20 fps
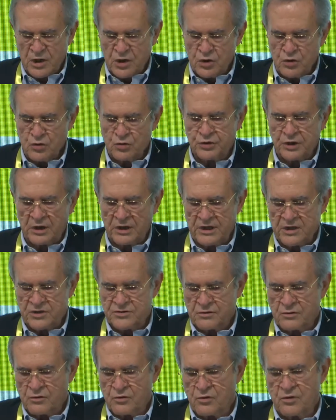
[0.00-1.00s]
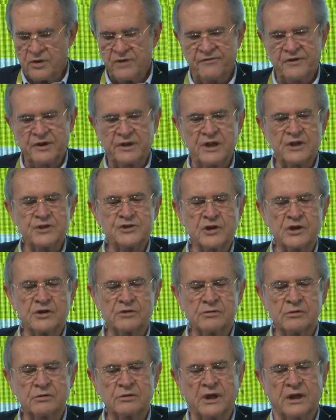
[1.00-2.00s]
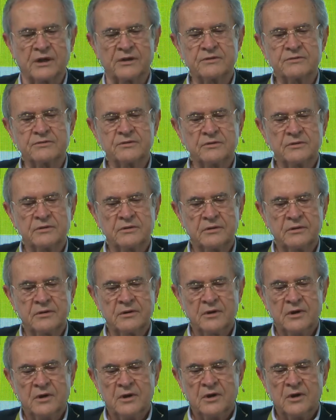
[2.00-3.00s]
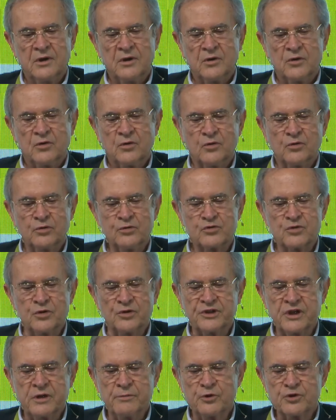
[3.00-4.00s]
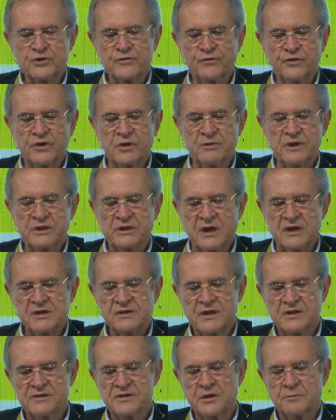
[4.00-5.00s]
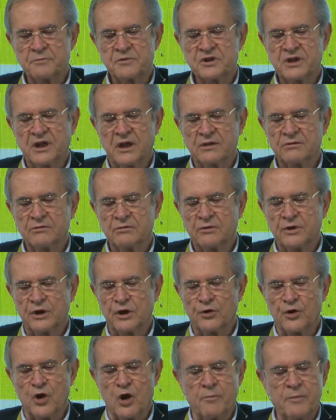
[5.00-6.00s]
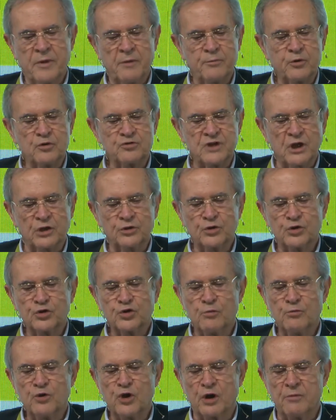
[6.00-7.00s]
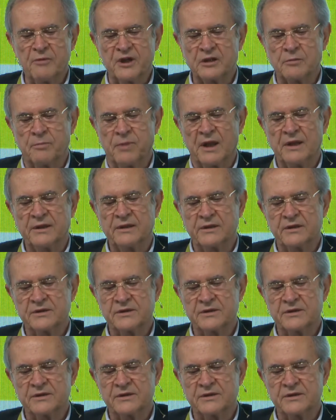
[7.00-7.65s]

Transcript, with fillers: Farmers have understood that times are changing and they're now delivering.